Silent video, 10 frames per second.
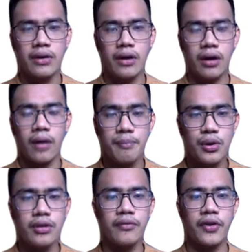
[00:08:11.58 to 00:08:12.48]

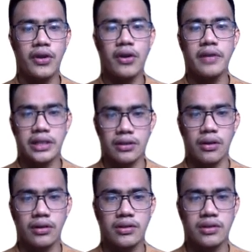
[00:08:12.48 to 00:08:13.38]
compute for your
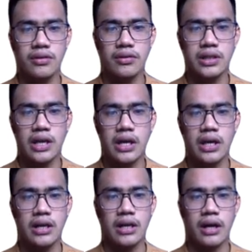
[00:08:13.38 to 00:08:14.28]
results
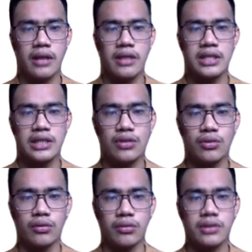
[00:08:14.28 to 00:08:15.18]
using these
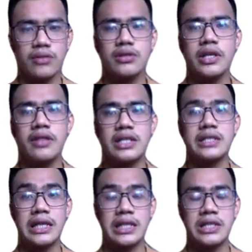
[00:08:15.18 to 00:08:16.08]
tools, using these
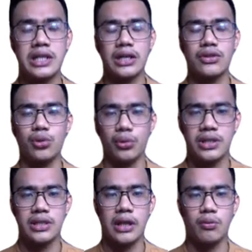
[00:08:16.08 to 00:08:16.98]
statistical
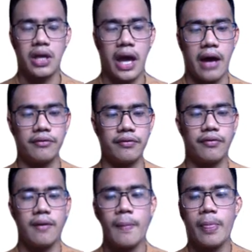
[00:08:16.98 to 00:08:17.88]
tools that we have.
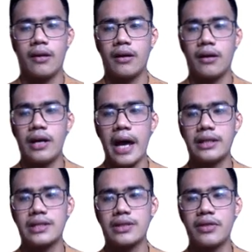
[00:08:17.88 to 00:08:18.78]

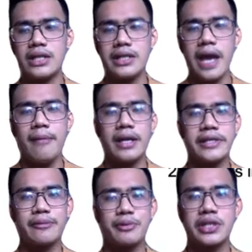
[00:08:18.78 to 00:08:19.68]
Right, so this time
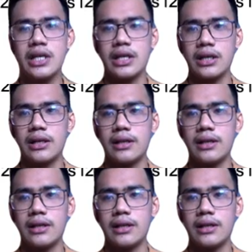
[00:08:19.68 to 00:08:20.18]
let's proceed.